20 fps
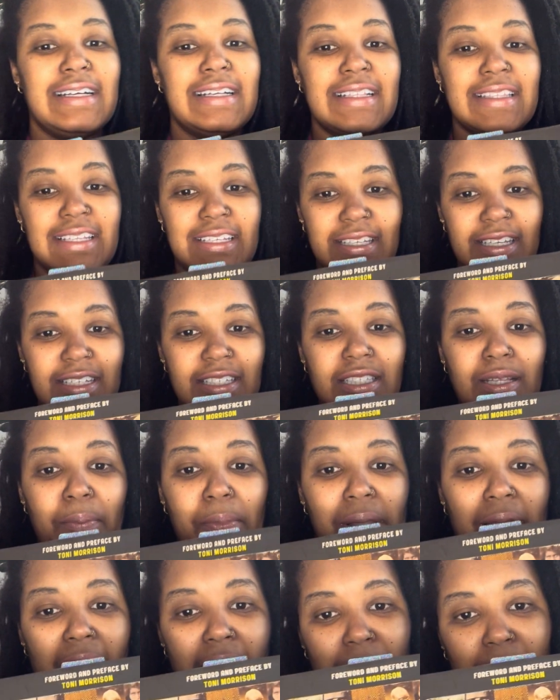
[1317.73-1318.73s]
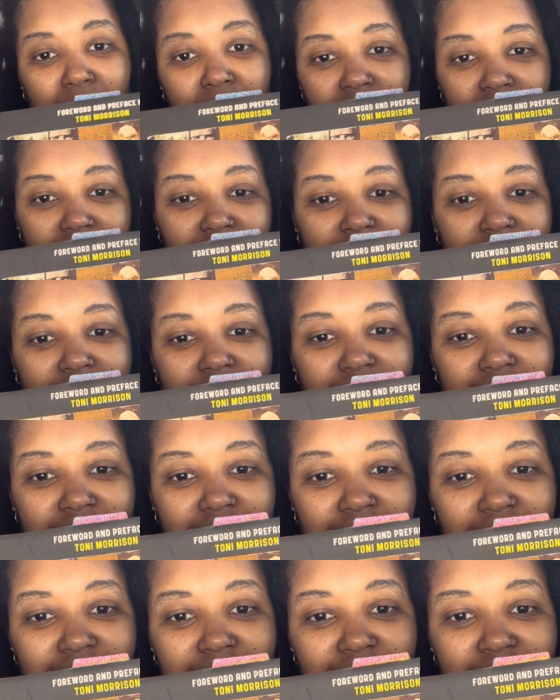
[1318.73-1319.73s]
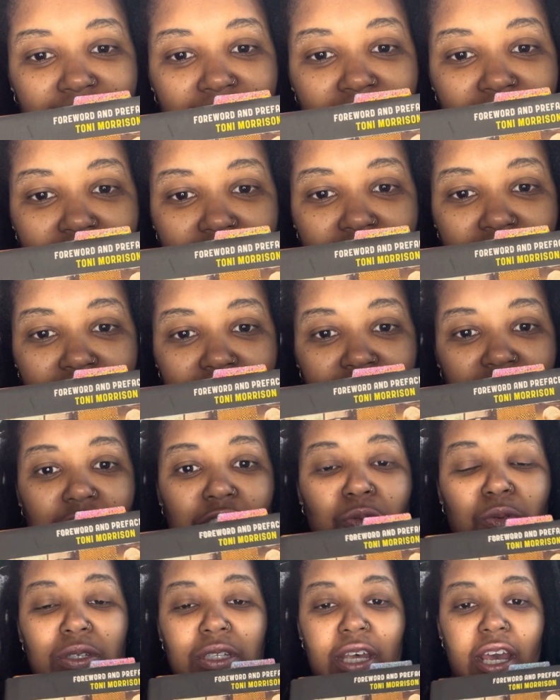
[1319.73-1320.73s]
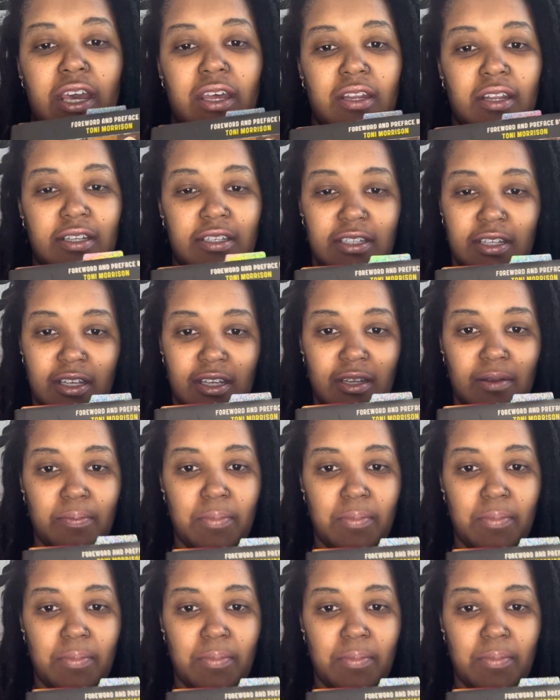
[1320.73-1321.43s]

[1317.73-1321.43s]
this is the Black Book. And this was edited